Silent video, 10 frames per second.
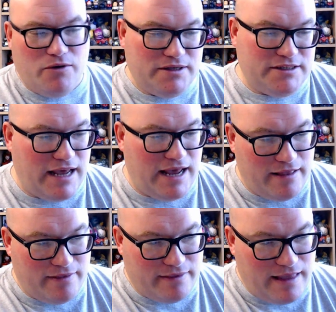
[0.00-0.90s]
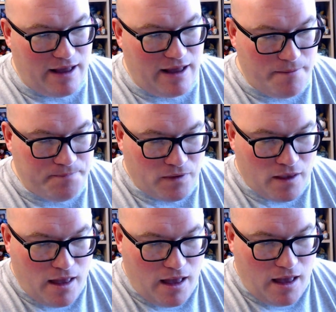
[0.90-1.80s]
stay at that one.
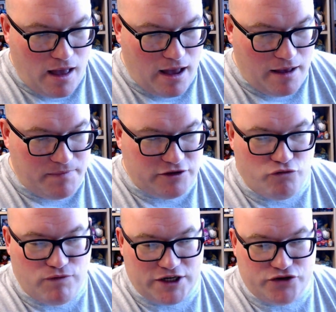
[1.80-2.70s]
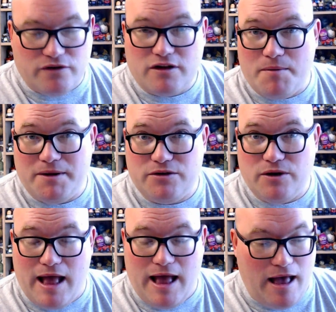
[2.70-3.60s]
Um, there's a new restaurant coming to
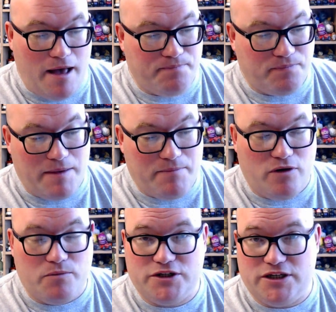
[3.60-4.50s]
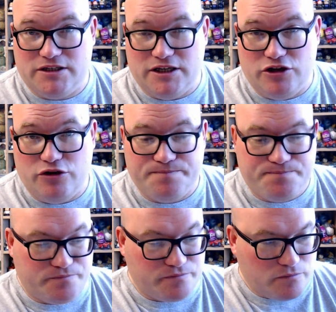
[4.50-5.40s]
um, Epcot, which is the new
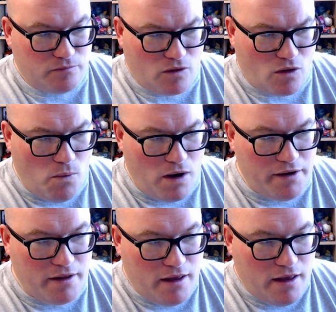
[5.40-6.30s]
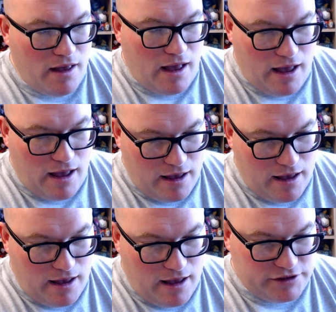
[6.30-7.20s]
one. Uh,
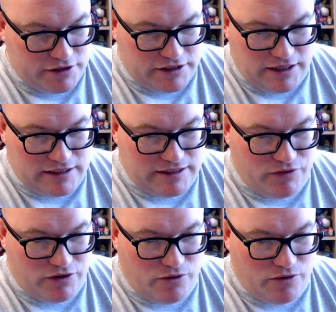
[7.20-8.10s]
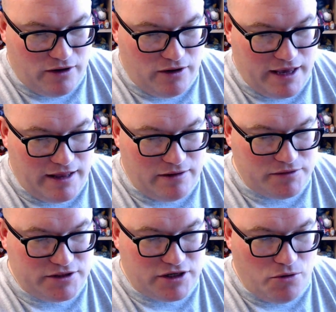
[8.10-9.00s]
let's have a quick look here. There's
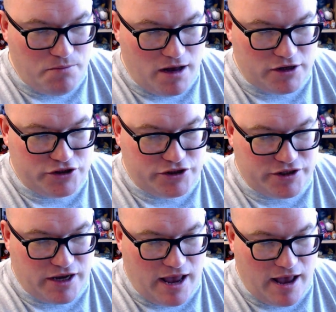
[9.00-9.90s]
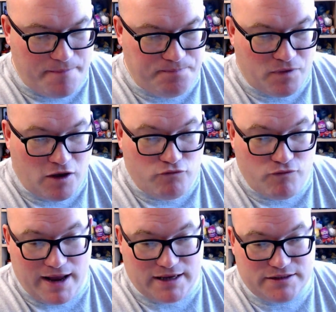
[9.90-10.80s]
so much. Um,
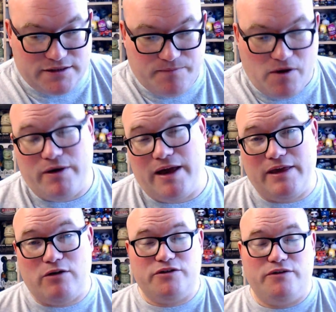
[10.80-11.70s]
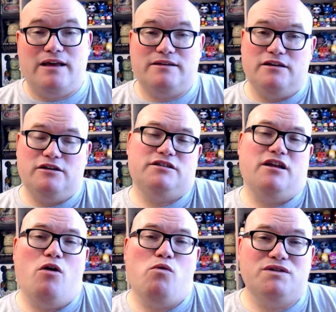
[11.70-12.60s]
Rex. Oh yeah, they also announced that the Star
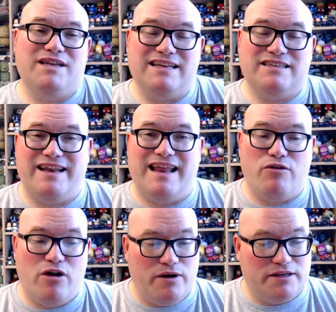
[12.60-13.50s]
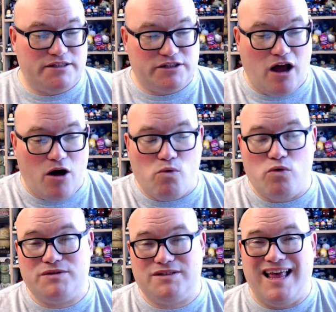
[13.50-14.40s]
Wars lands are now known as Star Wars